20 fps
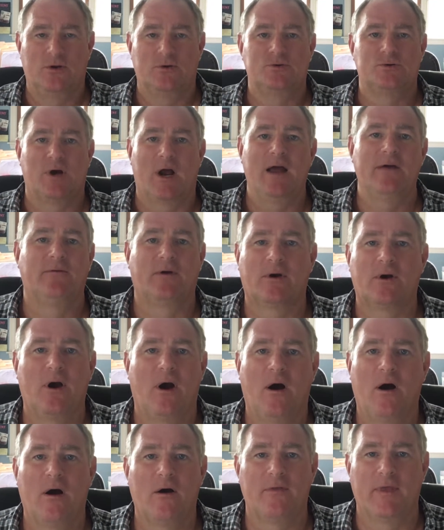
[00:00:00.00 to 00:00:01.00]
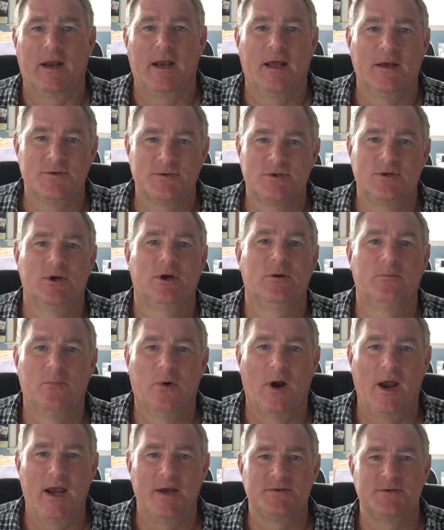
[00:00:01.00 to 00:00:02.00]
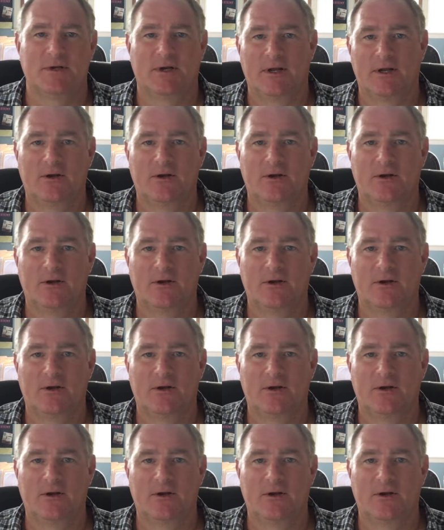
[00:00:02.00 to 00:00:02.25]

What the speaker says: drive a car that has good brakes and